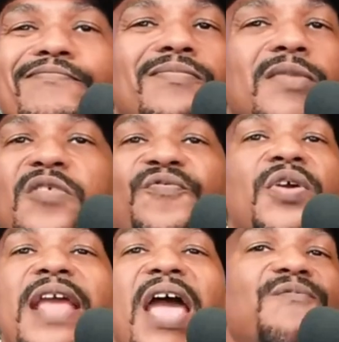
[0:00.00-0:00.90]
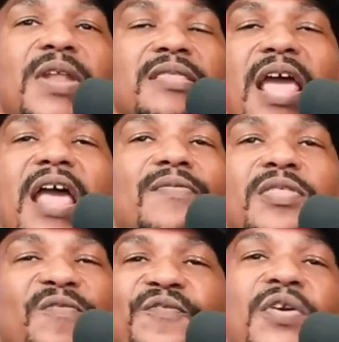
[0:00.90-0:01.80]
there's free. There's,
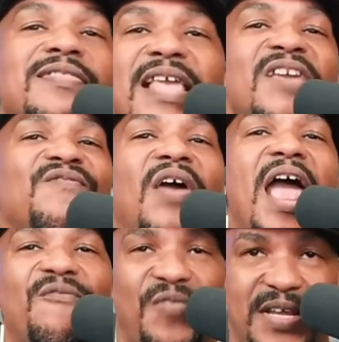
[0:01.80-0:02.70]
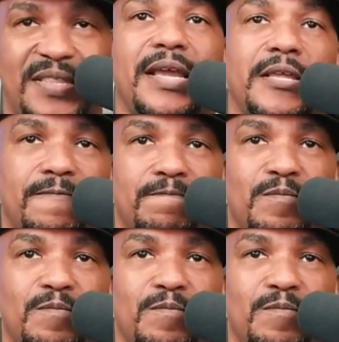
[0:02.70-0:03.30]
there's a free thing for everything.